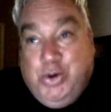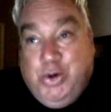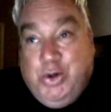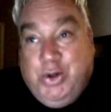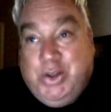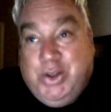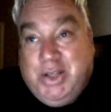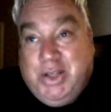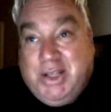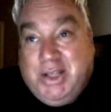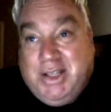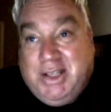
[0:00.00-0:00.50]

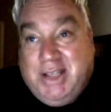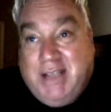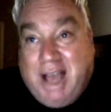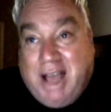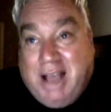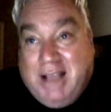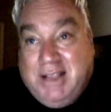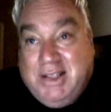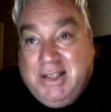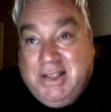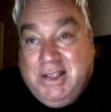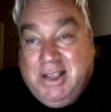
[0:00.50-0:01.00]

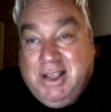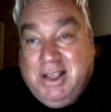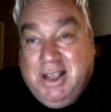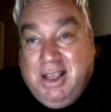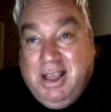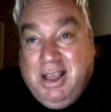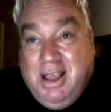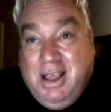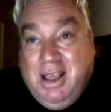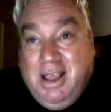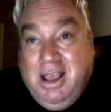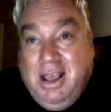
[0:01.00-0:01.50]
success.
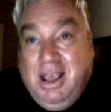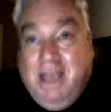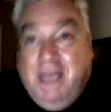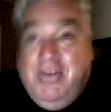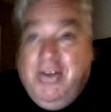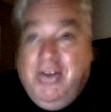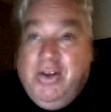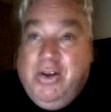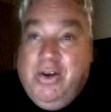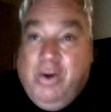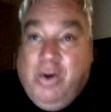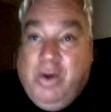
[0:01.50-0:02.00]
If
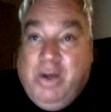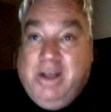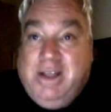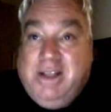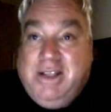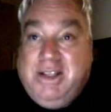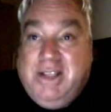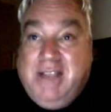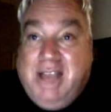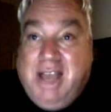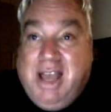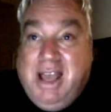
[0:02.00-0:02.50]
you're going to
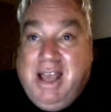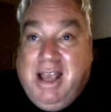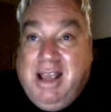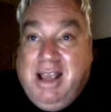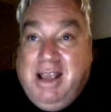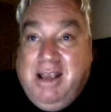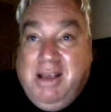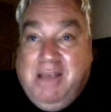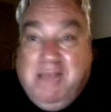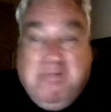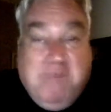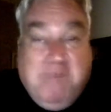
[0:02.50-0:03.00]

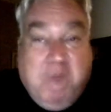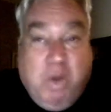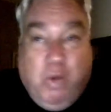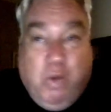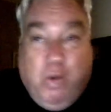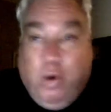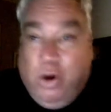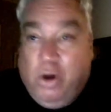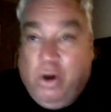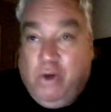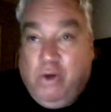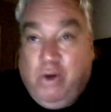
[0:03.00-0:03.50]
say,
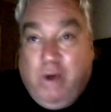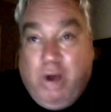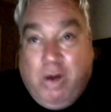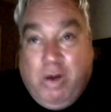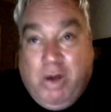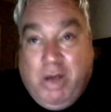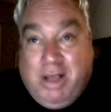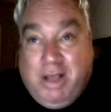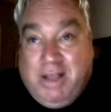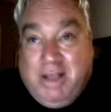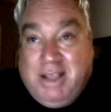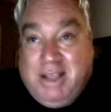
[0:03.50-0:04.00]
we're
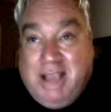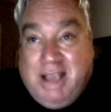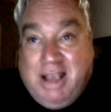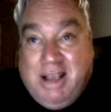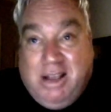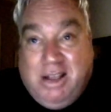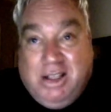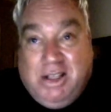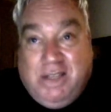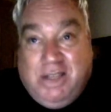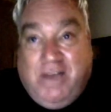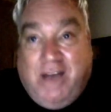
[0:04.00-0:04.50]
growing
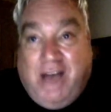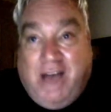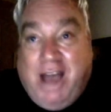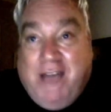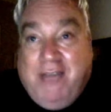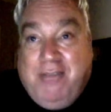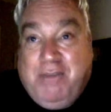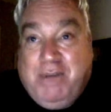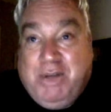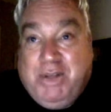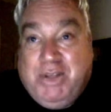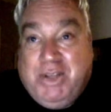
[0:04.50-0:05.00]
sales
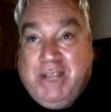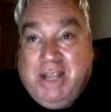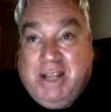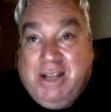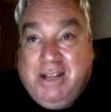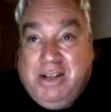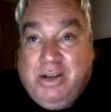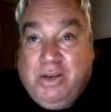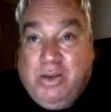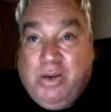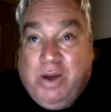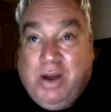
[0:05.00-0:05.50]

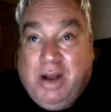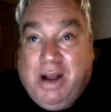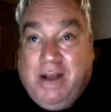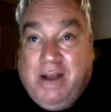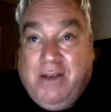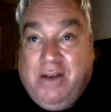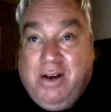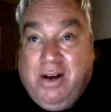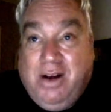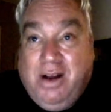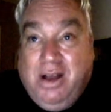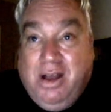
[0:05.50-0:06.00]
5% or
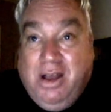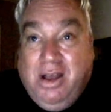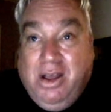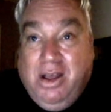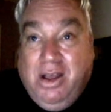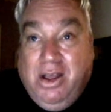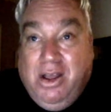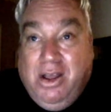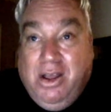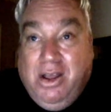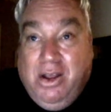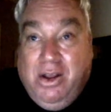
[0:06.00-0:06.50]
whatever,
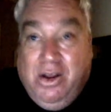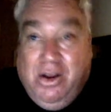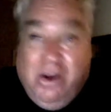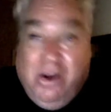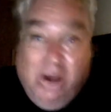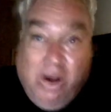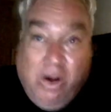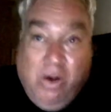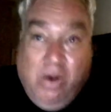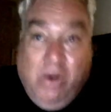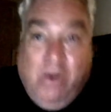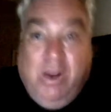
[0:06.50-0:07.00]

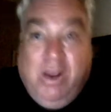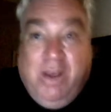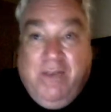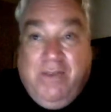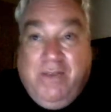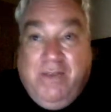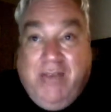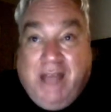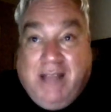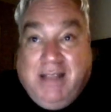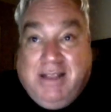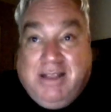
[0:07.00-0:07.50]
know if
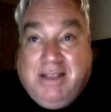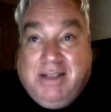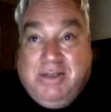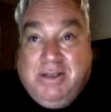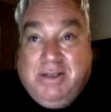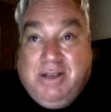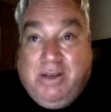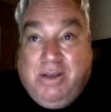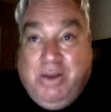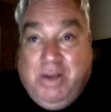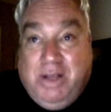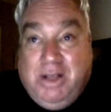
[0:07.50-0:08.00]
that's
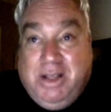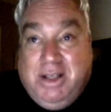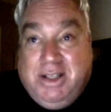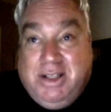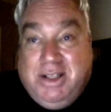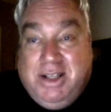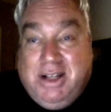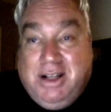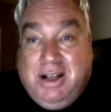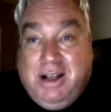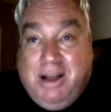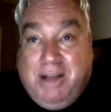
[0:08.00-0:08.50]
a
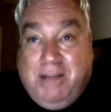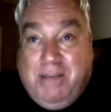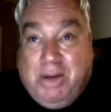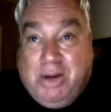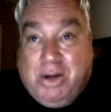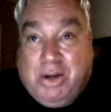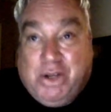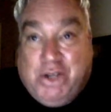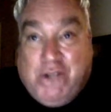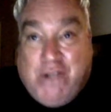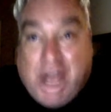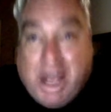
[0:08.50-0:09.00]
realistic number.
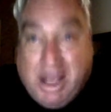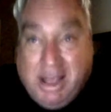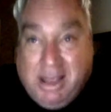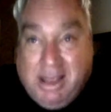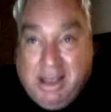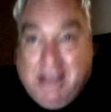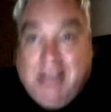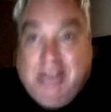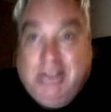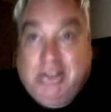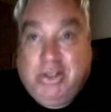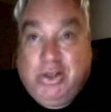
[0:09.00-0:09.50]
Check the
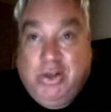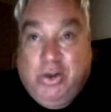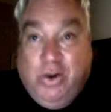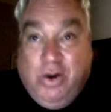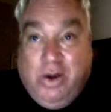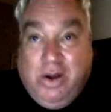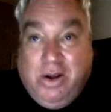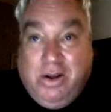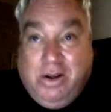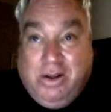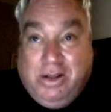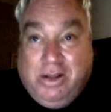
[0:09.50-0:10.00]

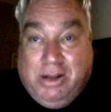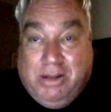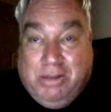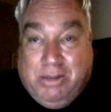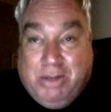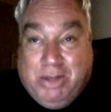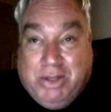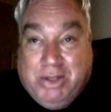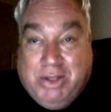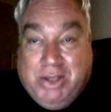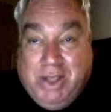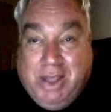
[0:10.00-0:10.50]
historical
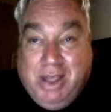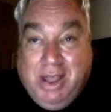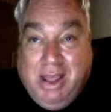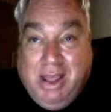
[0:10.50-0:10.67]
numbers.